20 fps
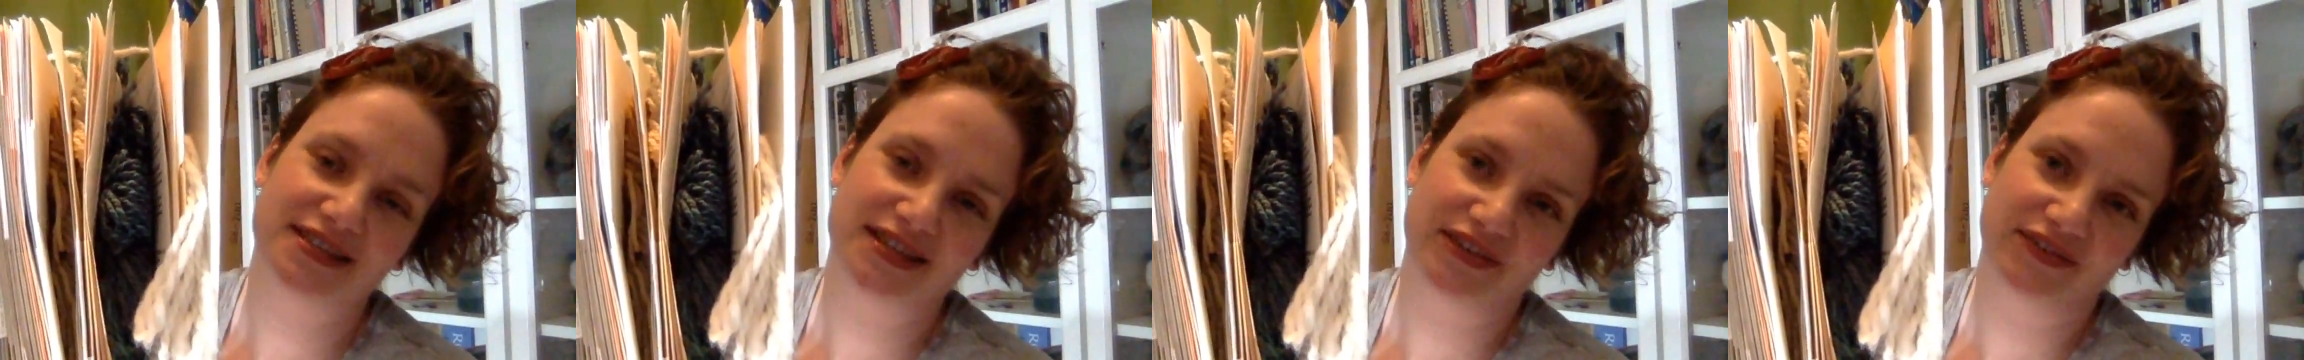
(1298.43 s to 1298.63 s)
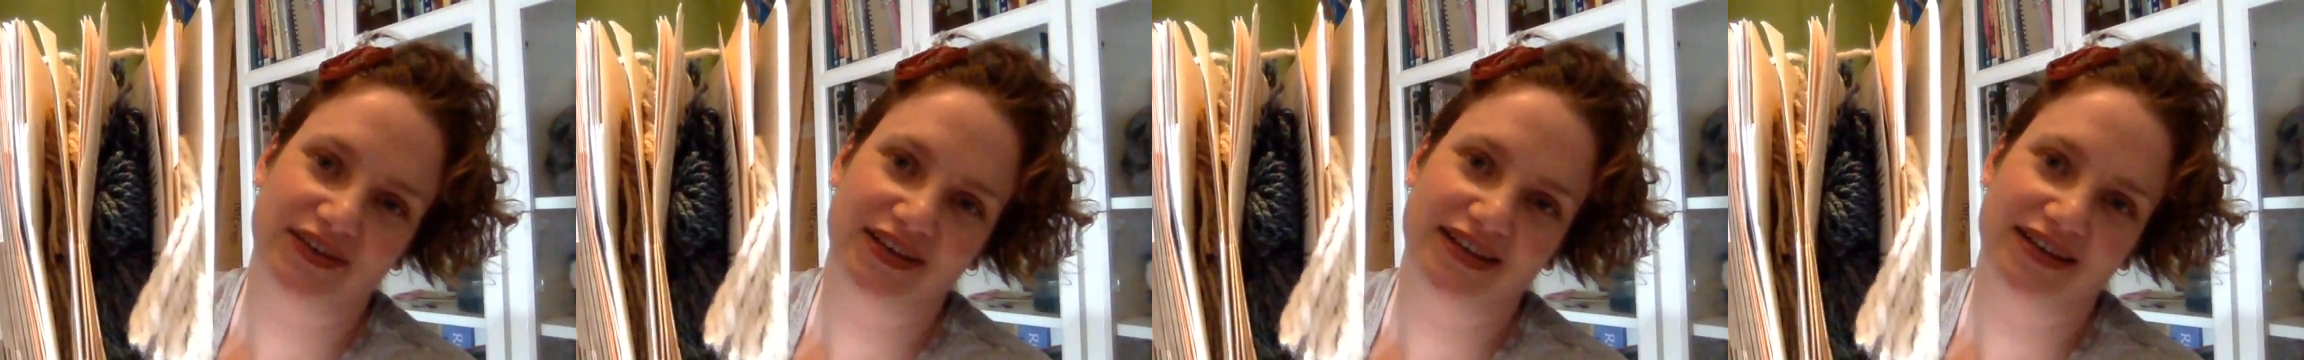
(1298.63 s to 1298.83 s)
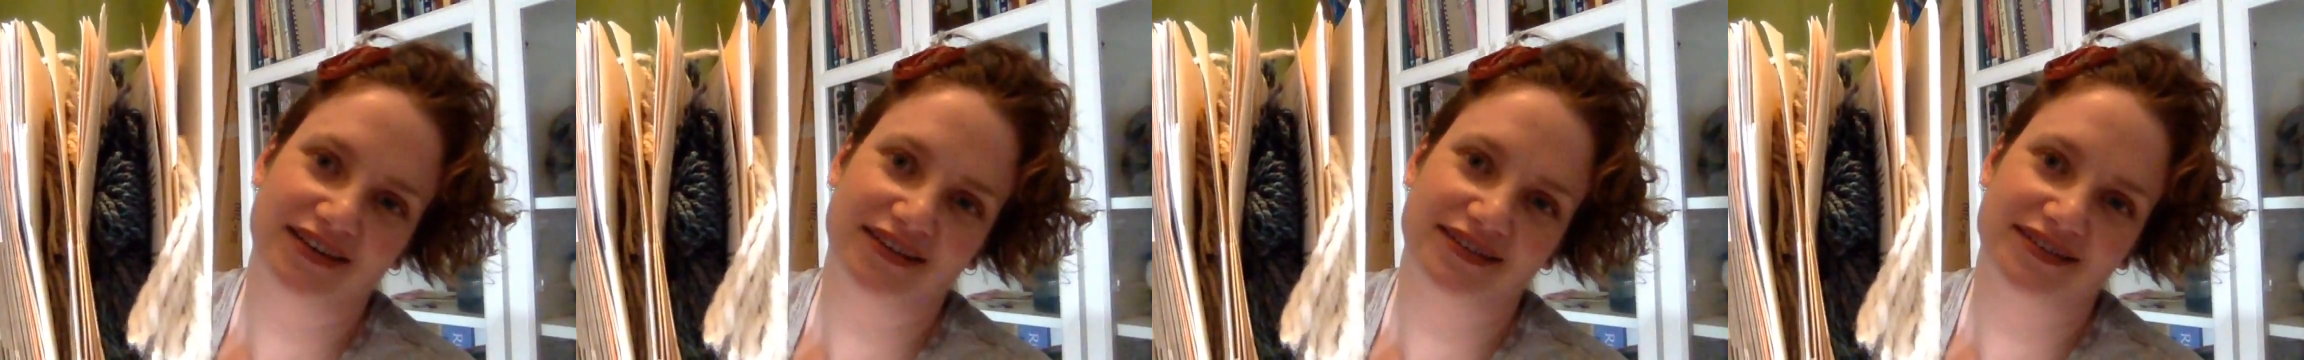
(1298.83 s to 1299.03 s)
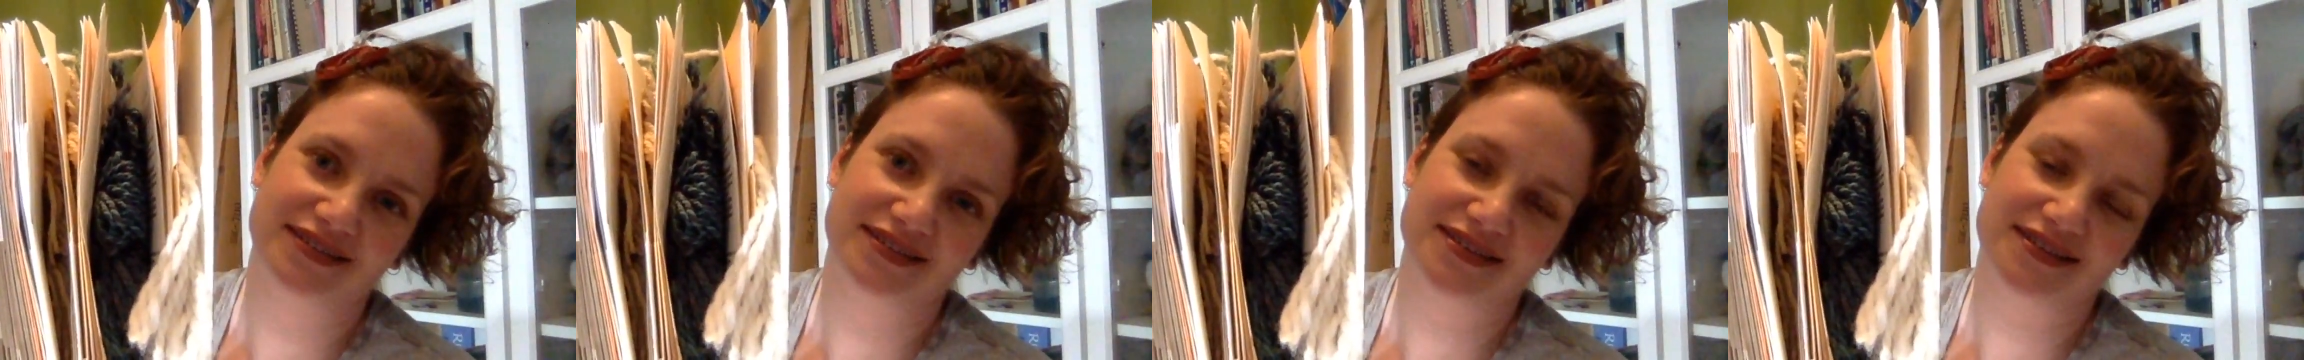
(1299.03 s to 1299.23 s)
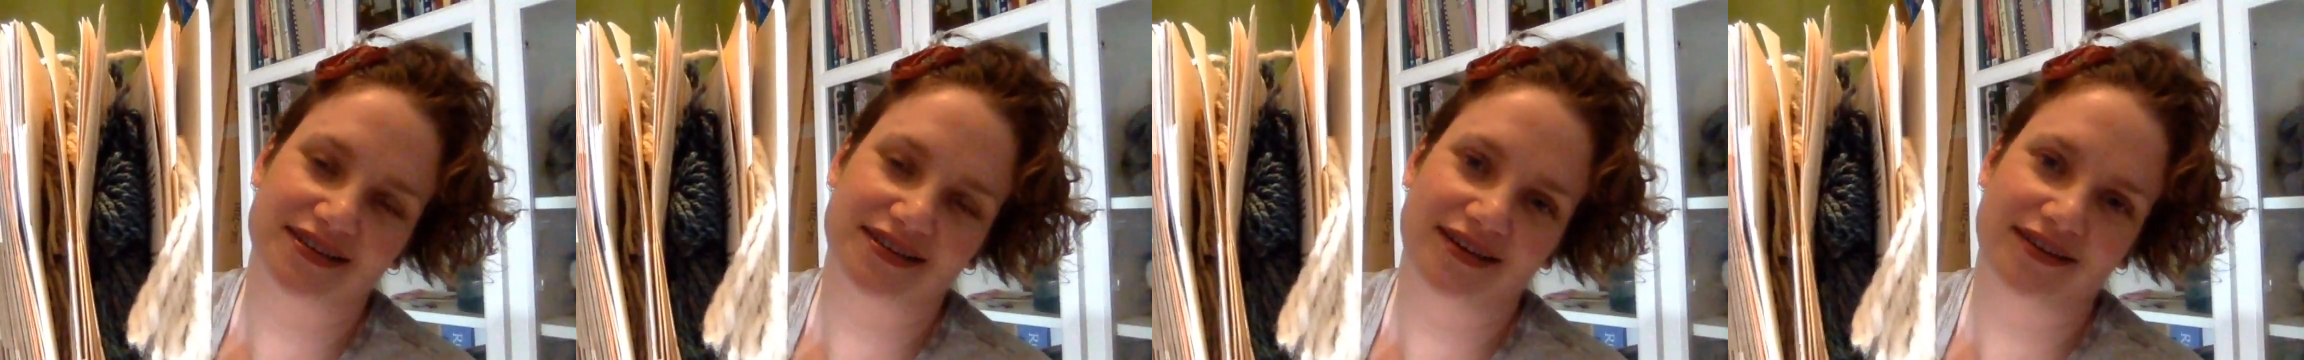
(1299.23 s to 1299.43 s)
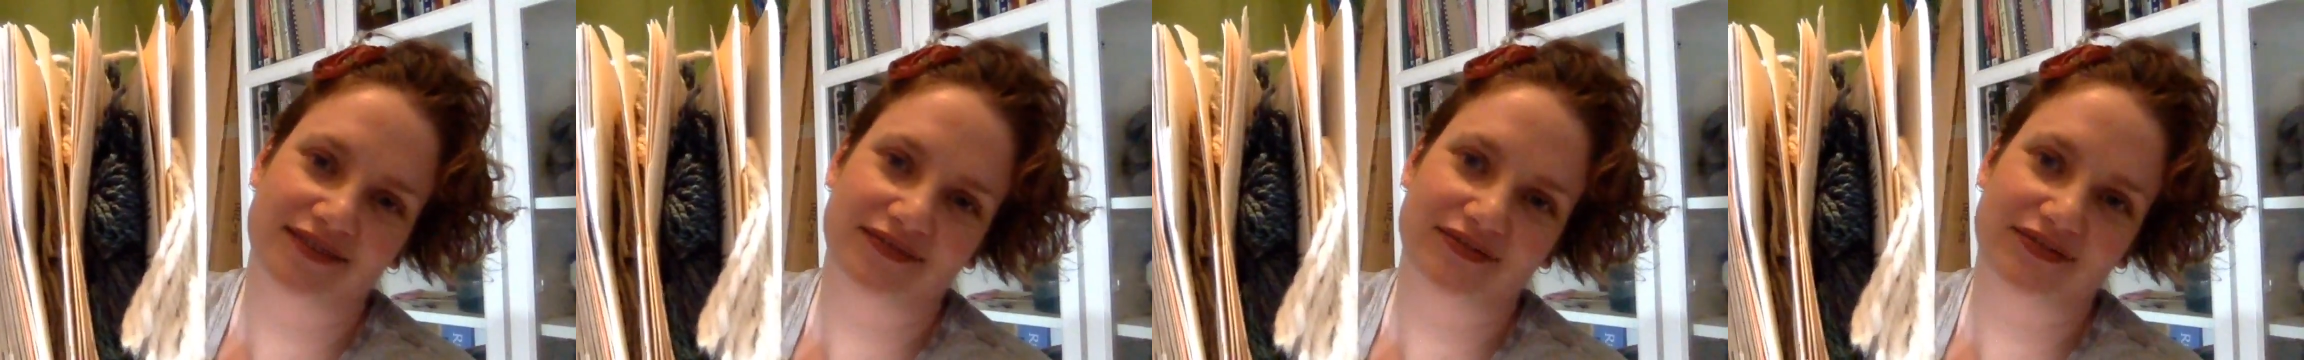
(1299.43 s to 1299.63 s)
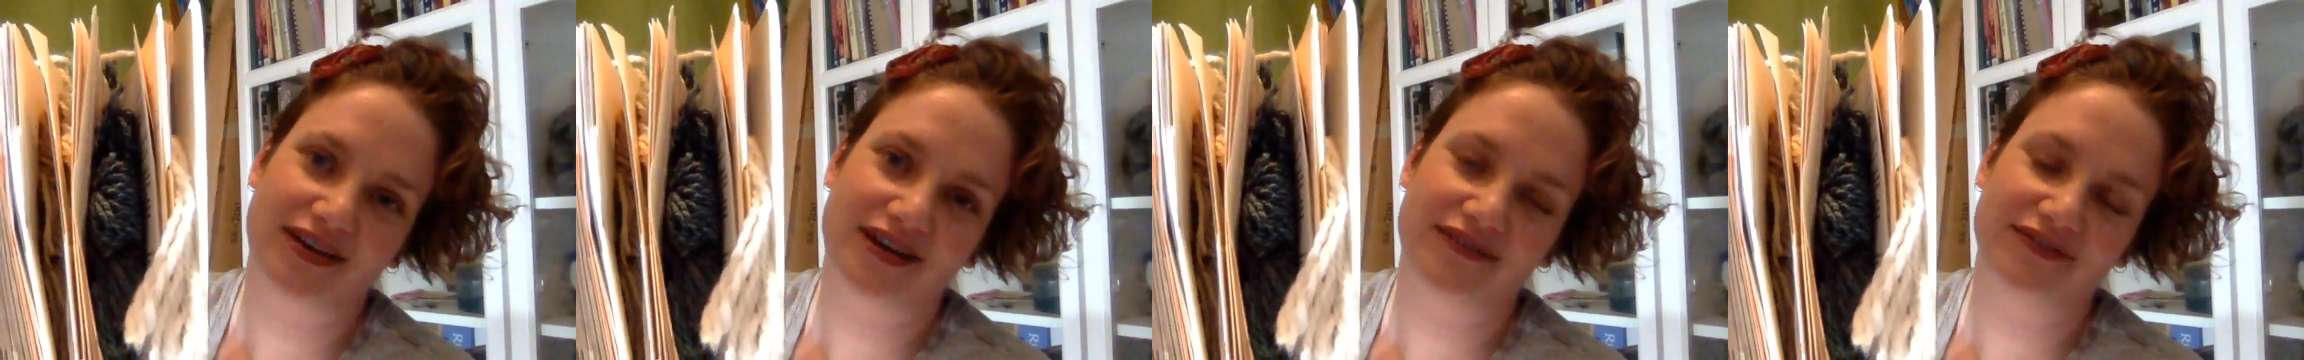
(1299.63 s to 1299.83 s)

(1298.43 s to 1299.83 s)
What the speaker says: 3 years of